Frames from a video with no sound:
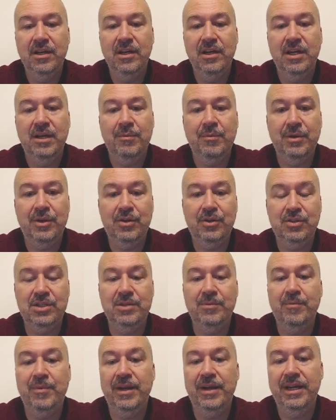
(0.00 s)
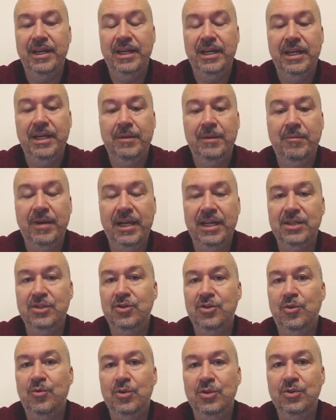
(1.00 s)
because simply players
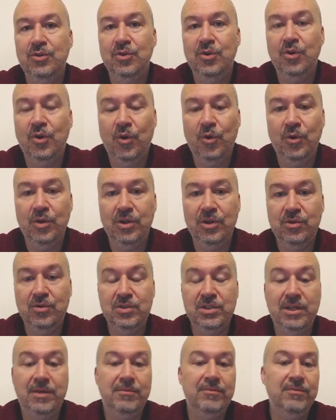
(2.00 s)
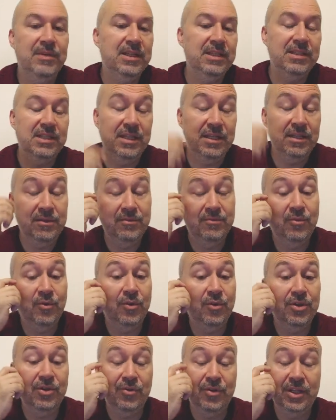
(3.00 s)
don't want to go into some, let's say,
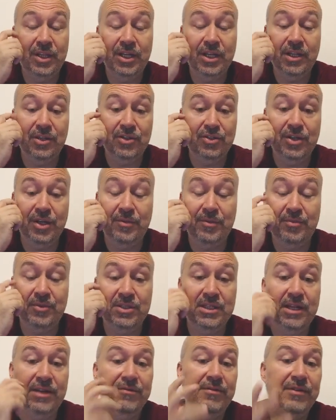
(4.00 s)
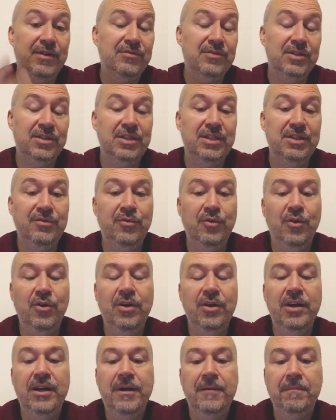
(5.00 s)
more theoretical, sharper stuff after
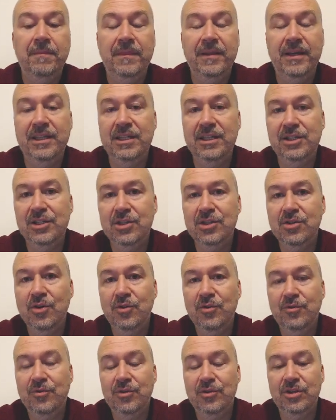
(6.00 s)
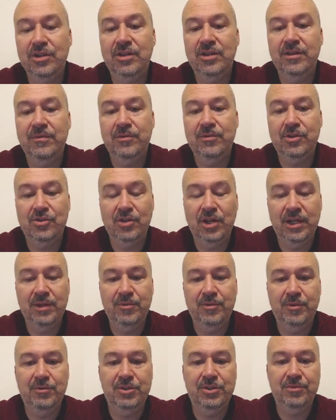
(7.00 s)
d4, and they just go for the
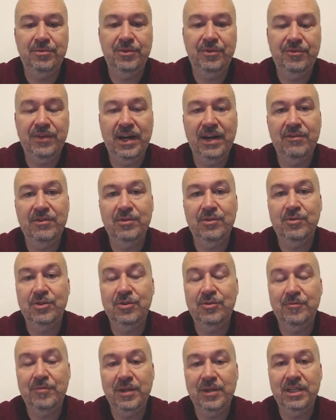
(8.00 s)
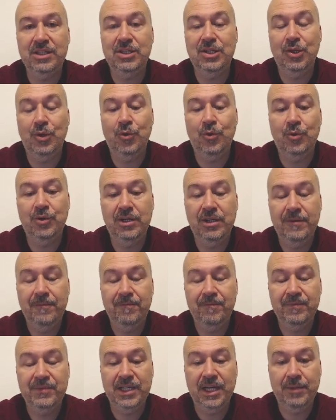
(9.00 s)
Rossolimo bishop b5 and want to play a slower
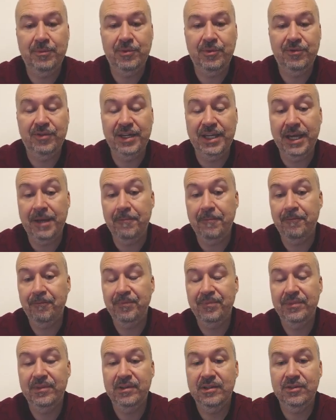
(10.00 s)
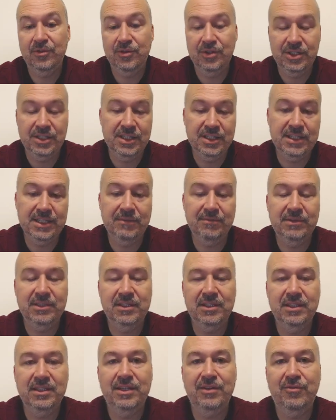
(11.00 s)
type of a game. So this is something
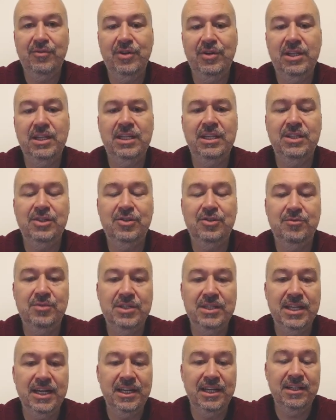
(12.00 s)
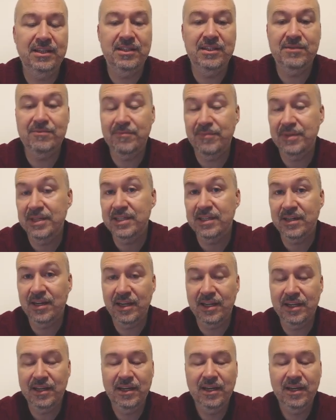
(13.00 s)
that definitely needs to be studied. It's basically